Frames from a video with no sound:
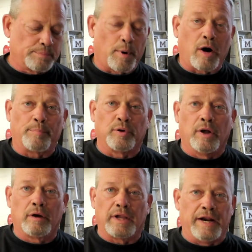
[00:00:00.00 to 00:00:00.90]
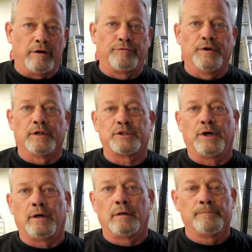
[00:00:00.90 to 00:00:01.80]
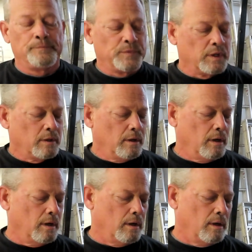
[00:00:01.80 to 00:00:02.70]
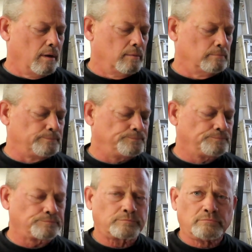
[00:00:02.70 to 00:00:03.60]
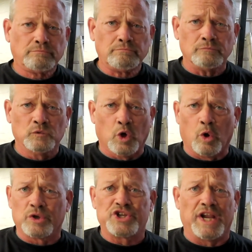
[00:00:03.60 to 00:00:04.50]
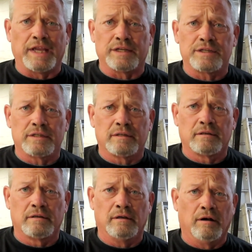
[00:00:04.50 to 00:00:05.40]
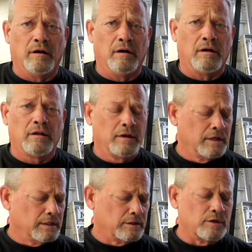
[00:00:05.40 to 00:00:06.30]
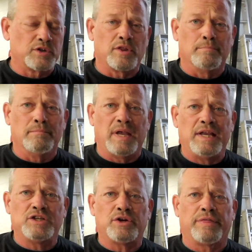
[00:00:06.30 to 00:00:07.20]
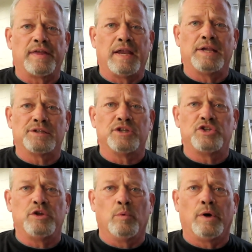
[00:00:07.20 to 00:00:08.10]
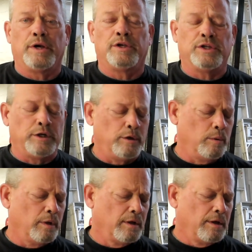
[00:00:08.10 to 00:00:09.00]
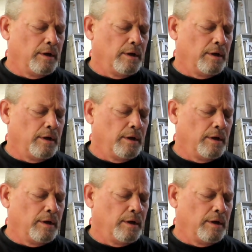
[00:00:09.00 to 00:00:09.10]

Spark plug, air filter, oil change. Those are the major things that you want to do.